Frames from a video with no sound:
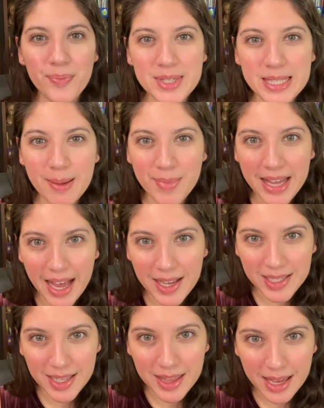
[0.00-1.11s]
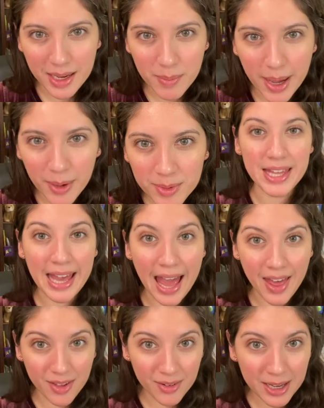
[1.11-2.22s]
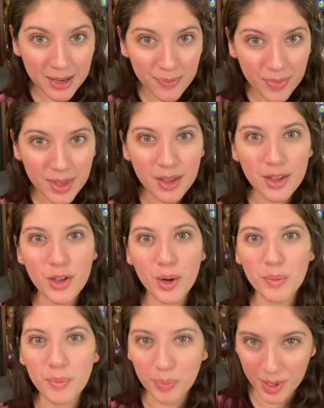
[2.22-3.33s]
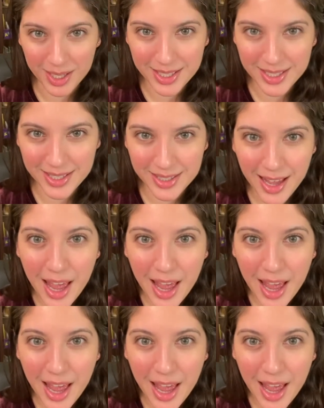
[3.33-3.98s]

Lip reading: Something else to think about, gathering your books.